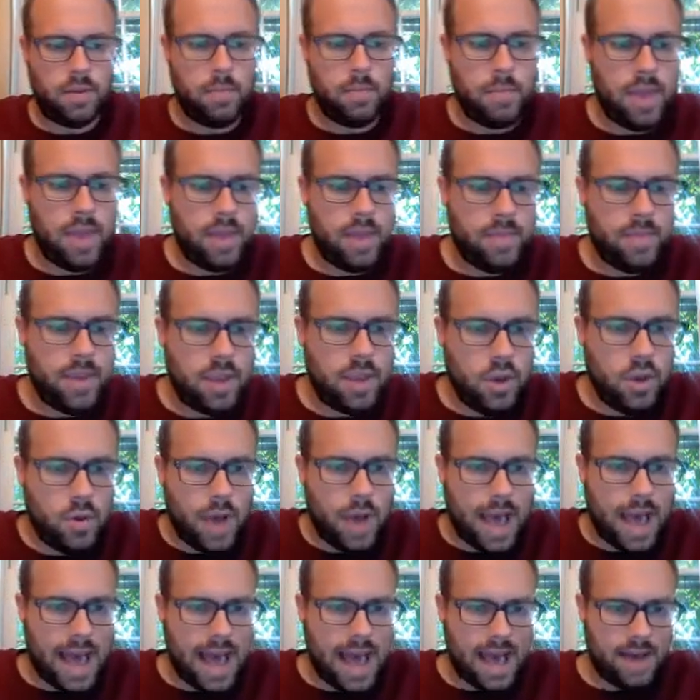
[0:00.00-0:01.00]
maybe you
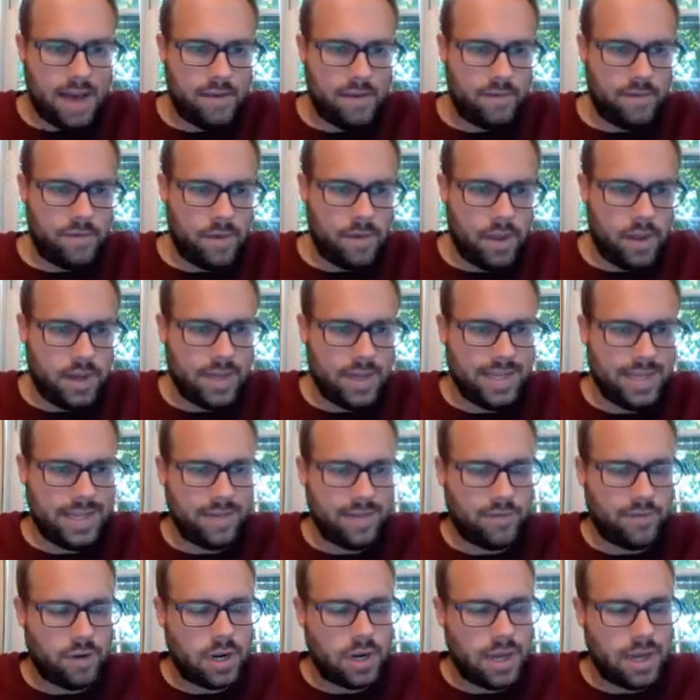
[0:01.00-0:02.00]
have
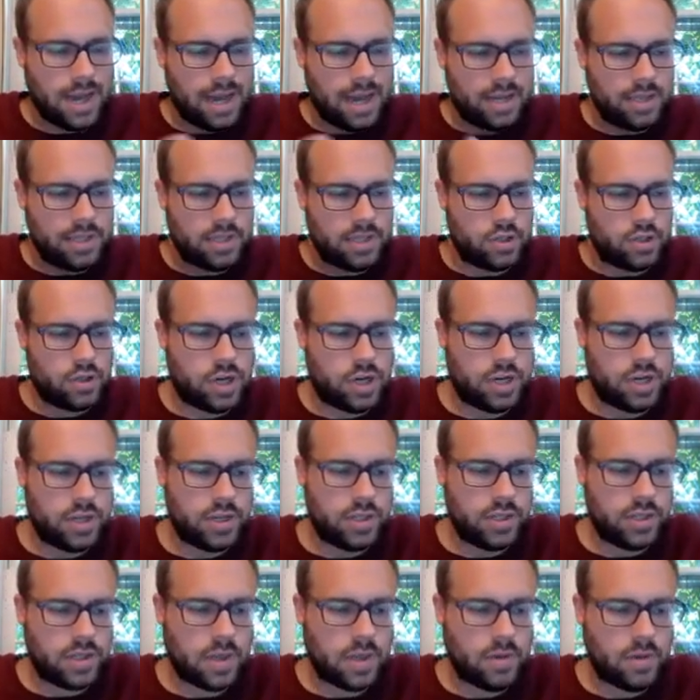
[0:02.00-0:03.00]
different
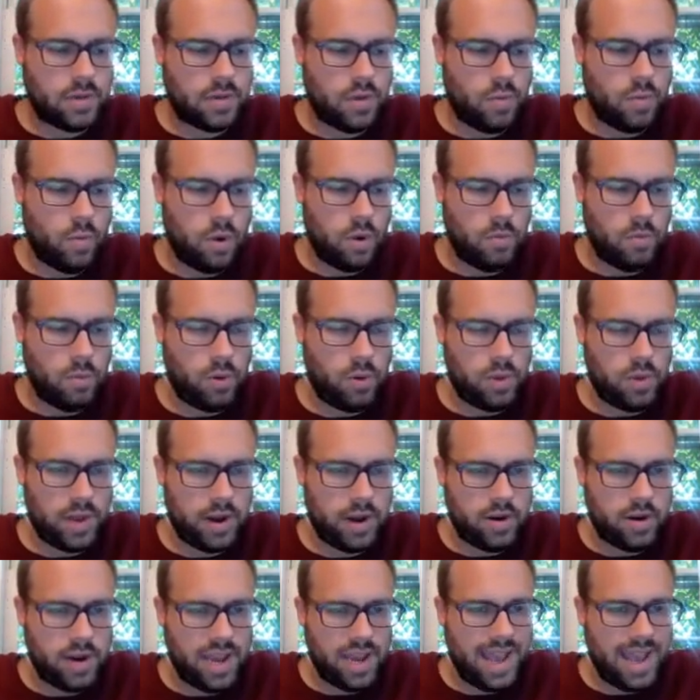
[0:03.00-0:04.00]
concentrations other than 1
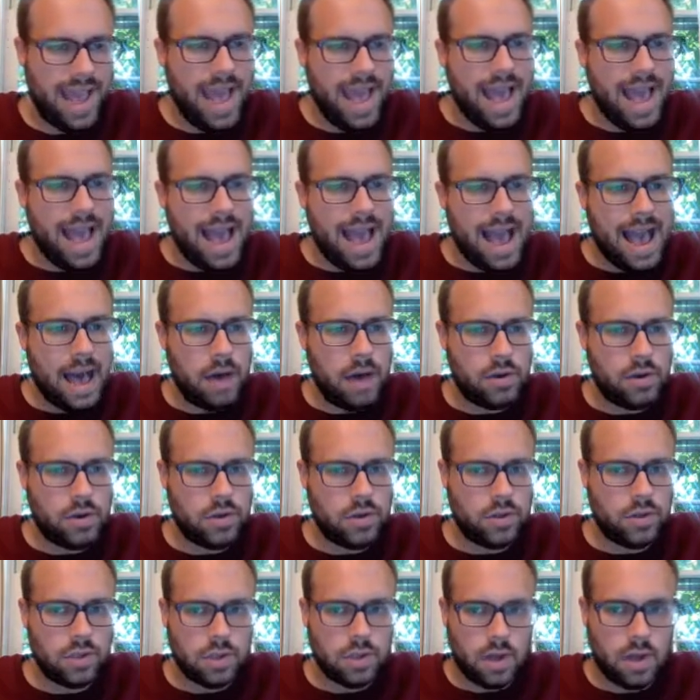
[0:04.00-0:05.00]
molarity. How do
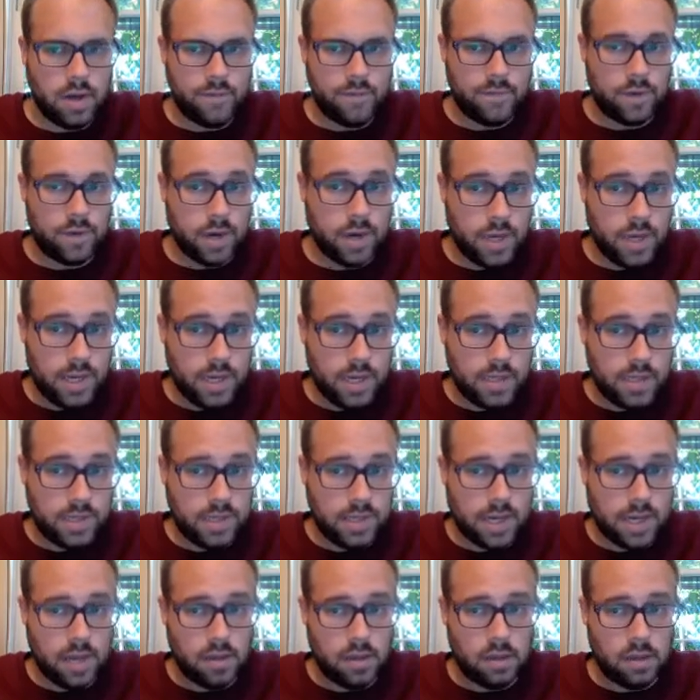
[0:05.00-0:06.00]
you solve for
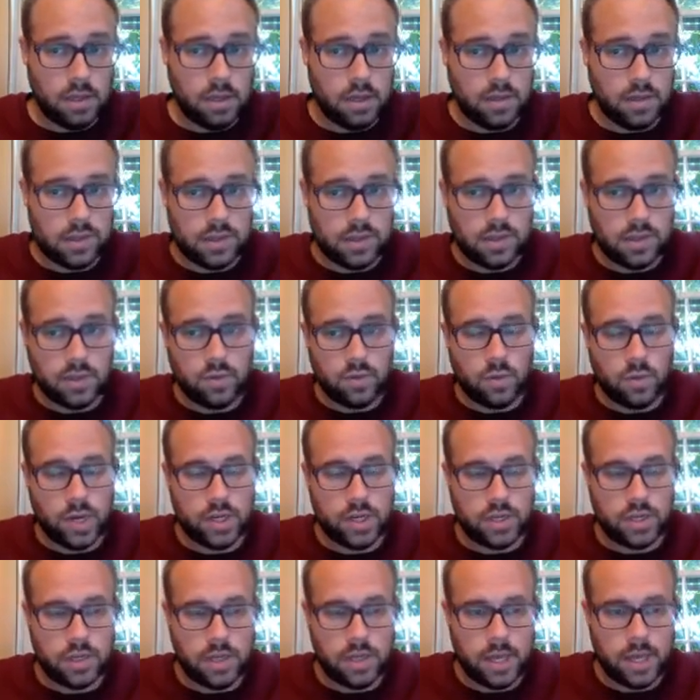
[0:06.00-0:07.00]
Ecell in a
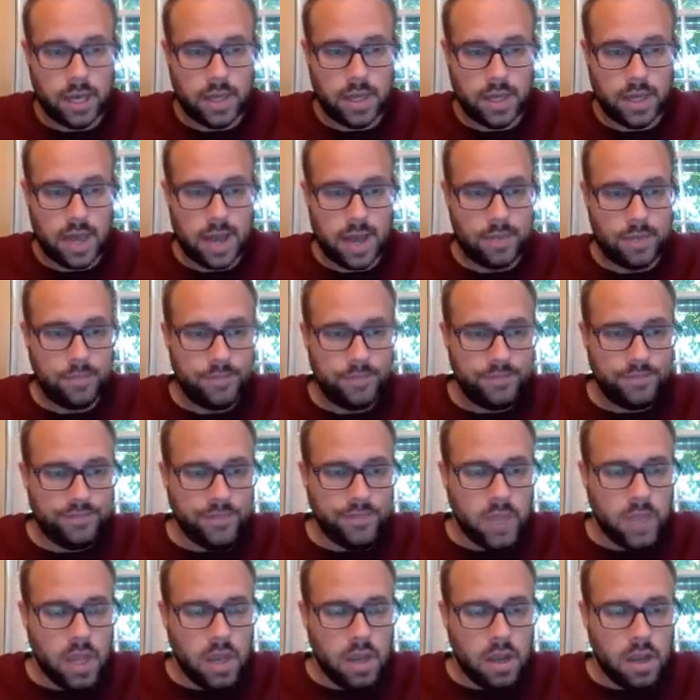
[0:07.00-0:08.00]
situation like that?
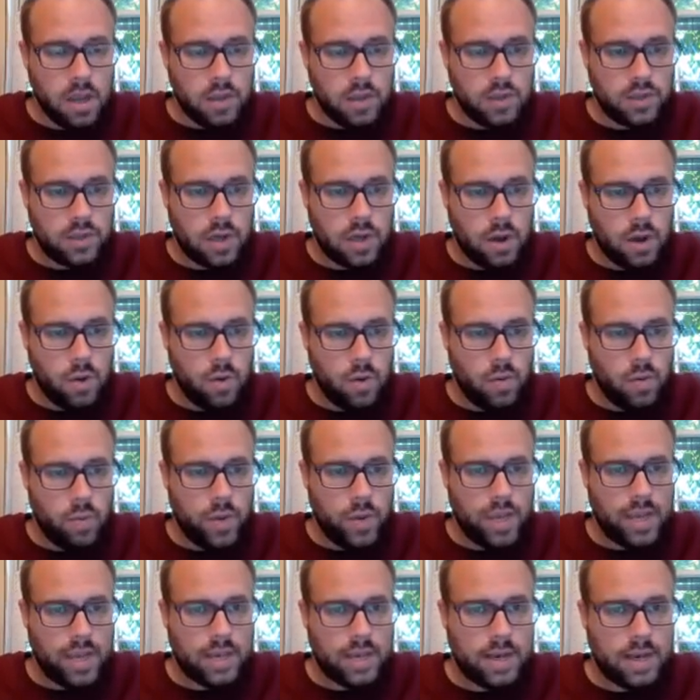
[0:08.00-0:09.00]
So
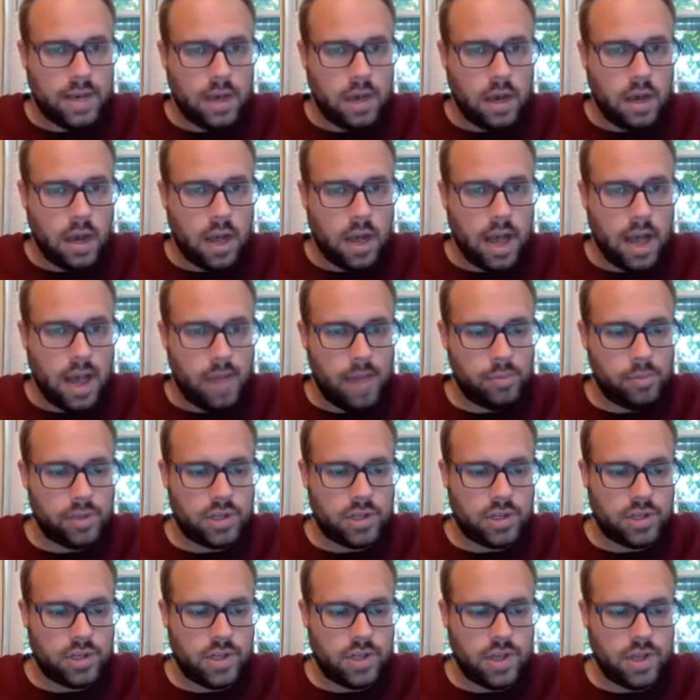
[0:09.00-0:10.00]
we can
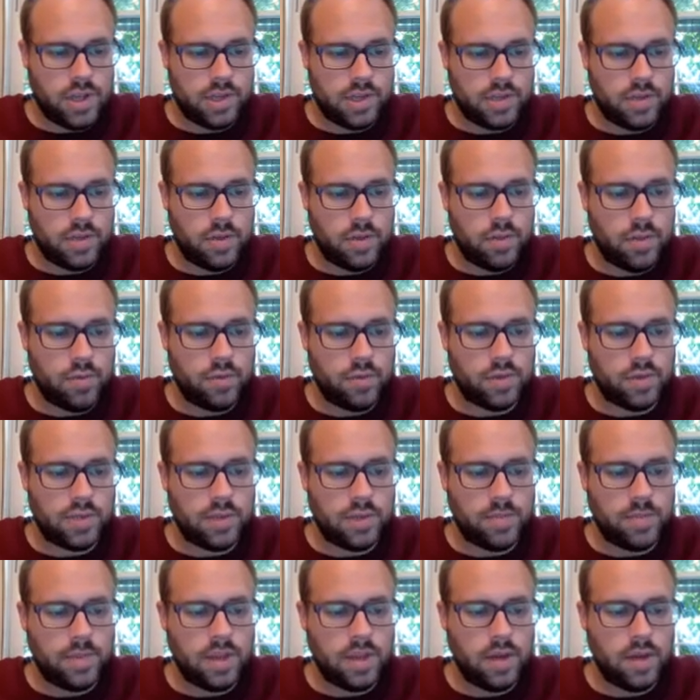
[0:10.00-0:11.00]
accomplish this through
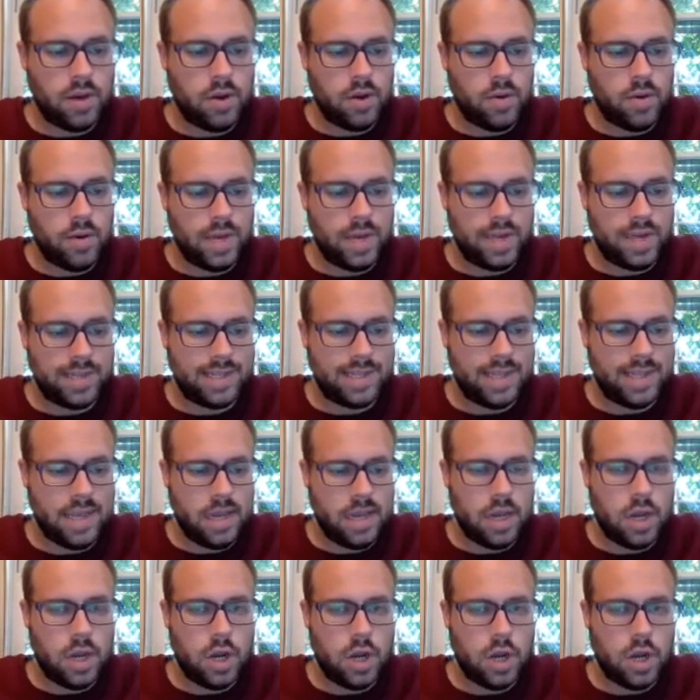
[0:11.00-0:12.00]
something known as
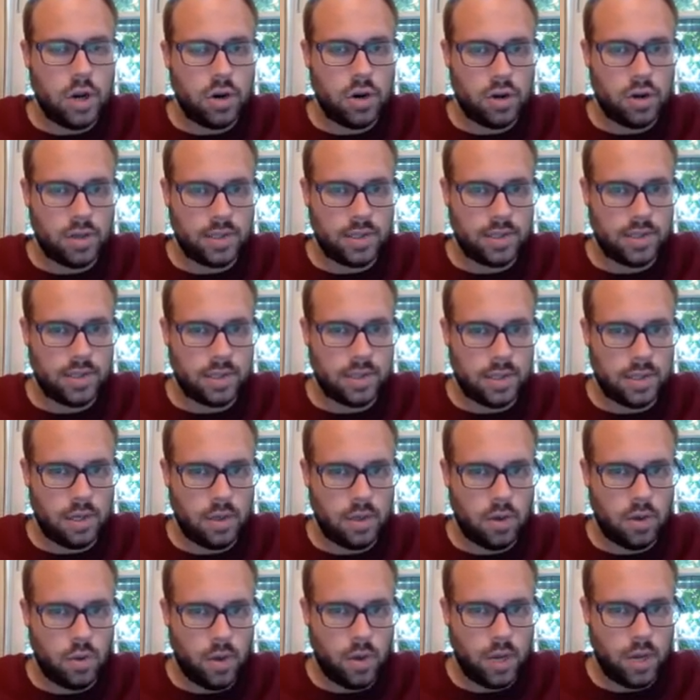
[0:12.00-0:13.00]
the Nernst
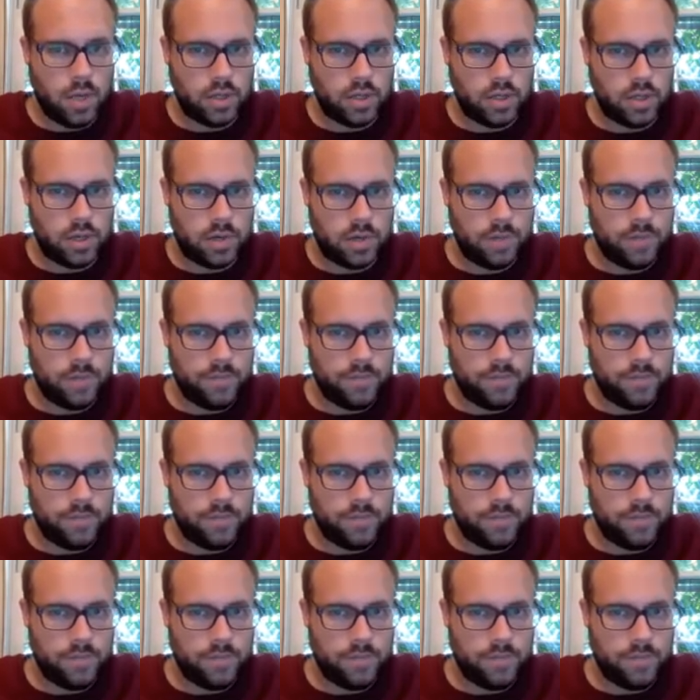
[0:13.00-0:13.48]
equation.